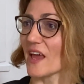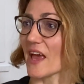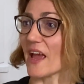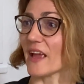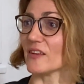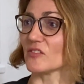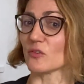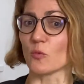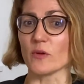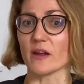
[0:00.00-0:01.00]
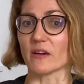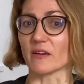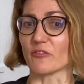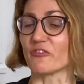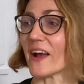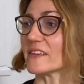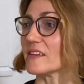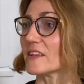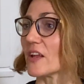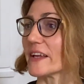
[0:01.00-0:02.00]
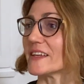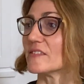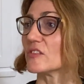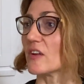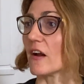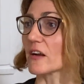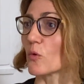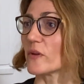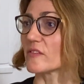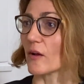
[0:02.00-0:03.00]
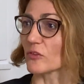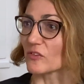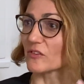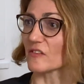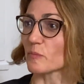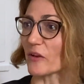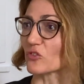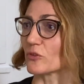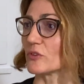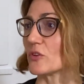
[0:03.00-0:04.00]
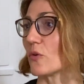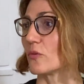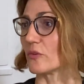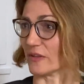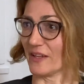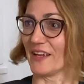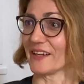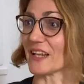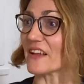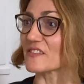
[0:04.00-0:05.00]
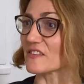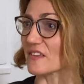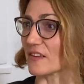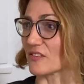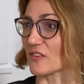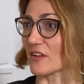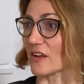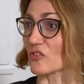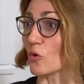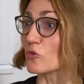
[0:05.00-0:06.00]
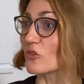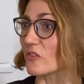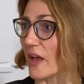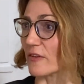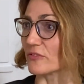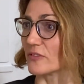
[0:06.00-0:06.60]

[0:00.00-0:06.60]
And we are fighting like in the dark without the special, glasses that soldiers have